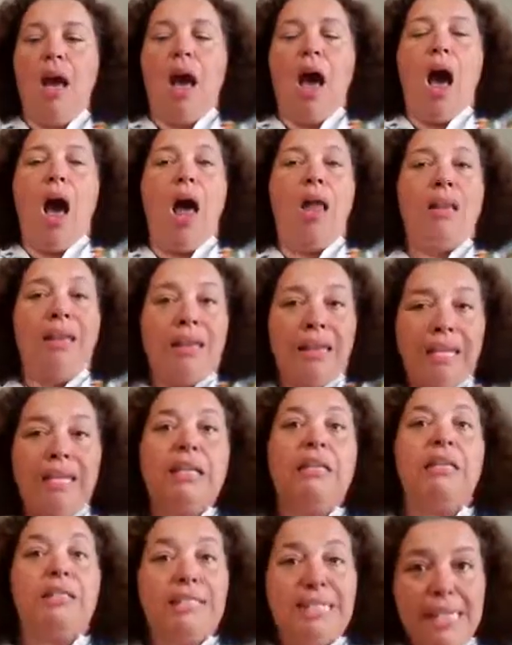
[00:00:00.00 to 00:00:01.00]
a
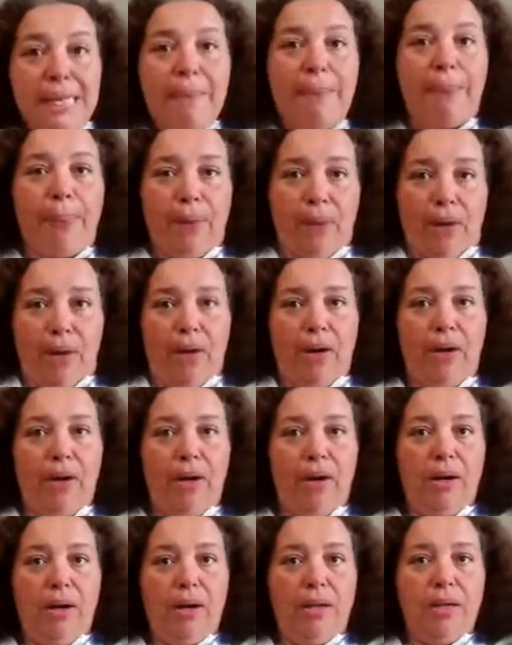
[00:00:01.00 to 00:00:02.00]
little deeper
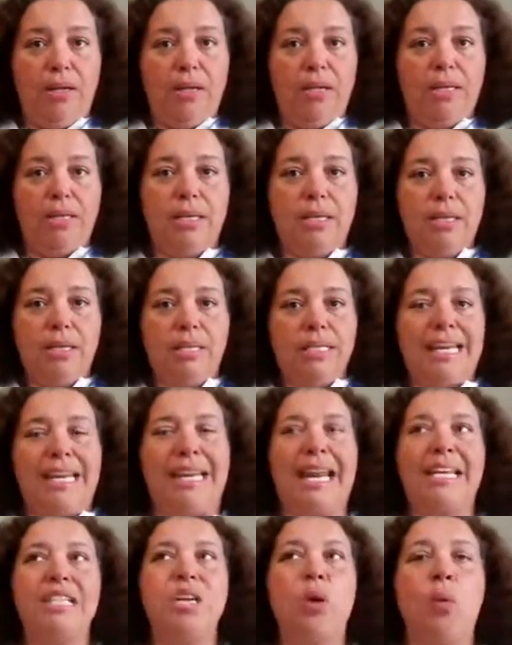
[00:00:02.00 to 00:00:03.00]
to
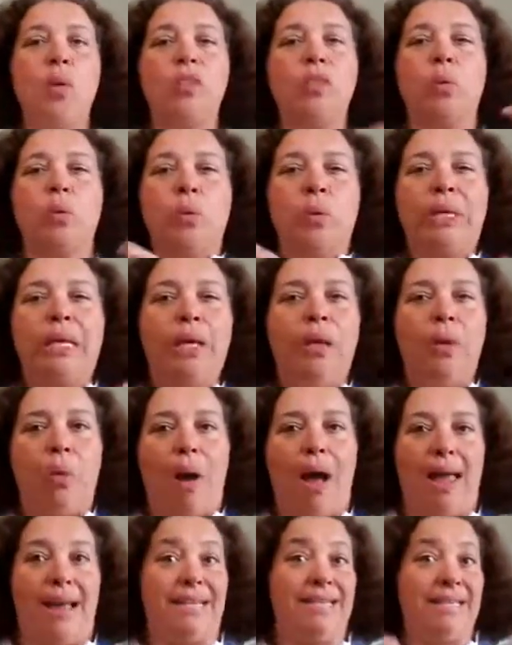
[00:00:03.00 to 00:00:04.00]
get to what the real
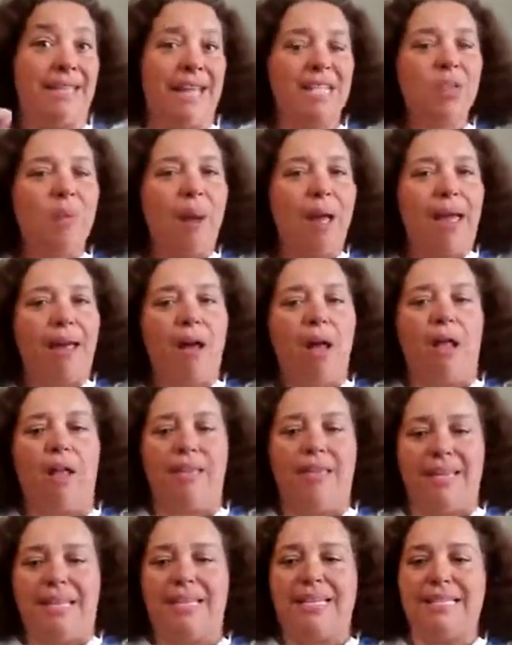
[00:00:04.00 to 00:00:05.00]
why is. And that's why I call
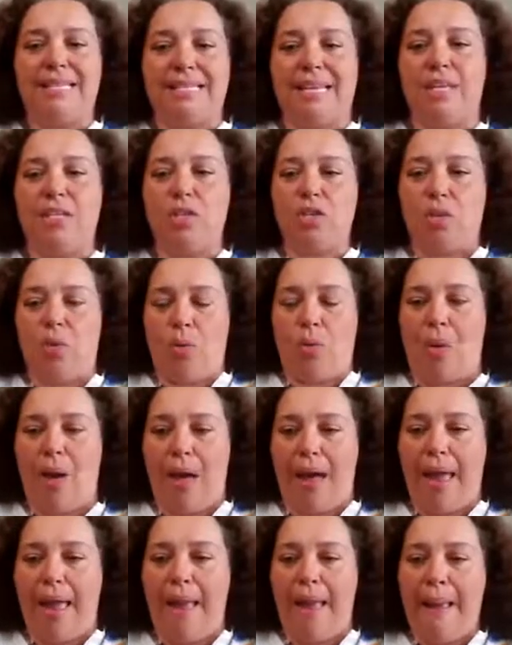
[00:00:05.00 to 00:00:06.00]
it the essential
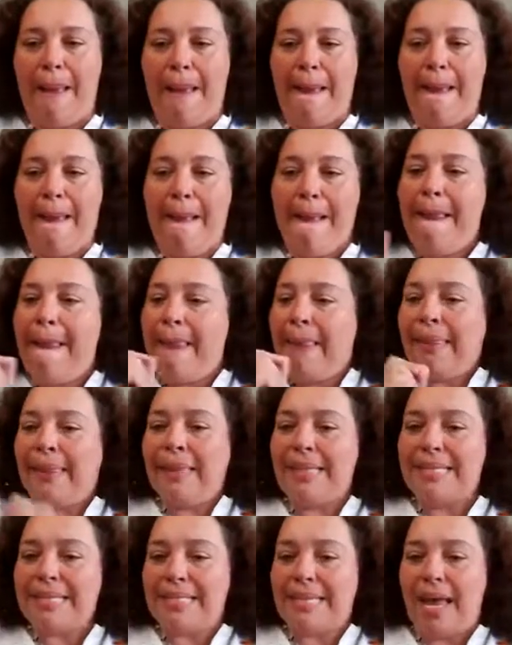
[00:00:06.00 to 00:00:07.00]
why.
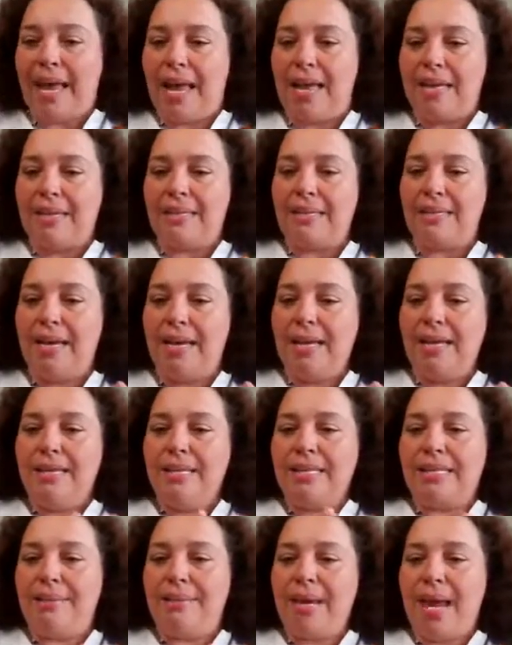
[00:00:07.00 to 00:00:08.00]
Linda says,
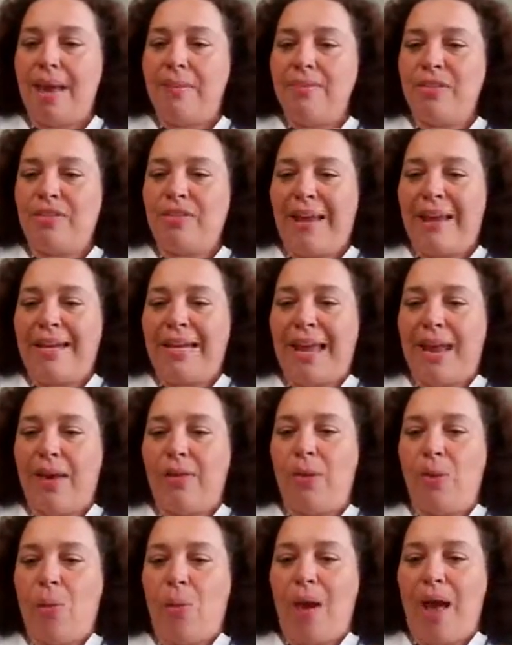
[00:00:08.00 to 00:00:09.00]
sometimes finding
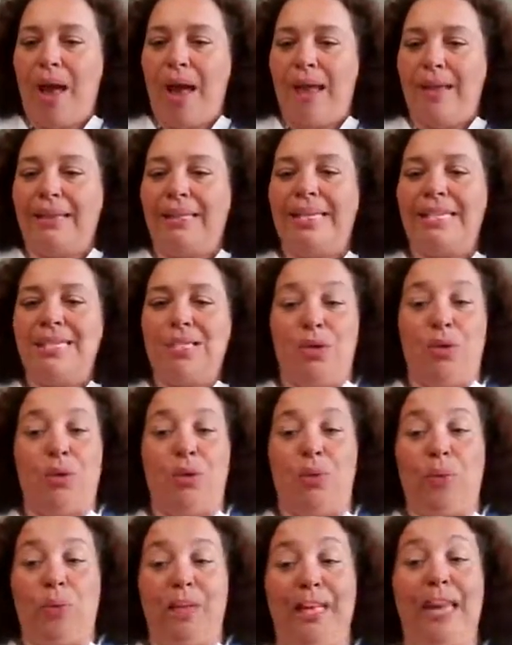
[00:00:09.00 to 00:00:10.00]
out your why leads to who
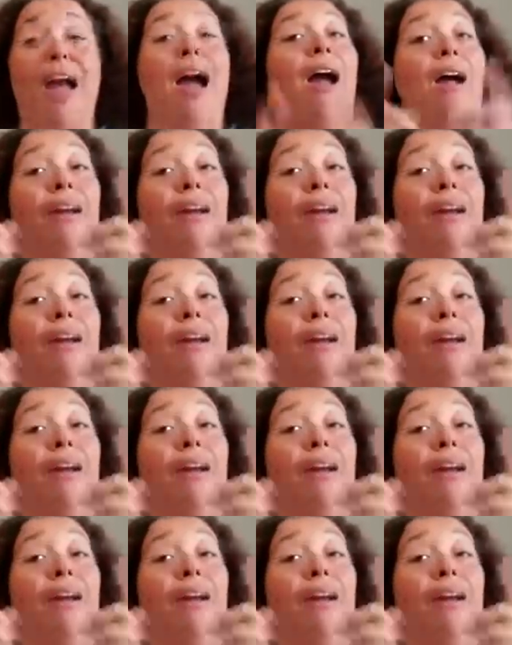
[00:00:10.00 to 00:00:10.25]
you really are.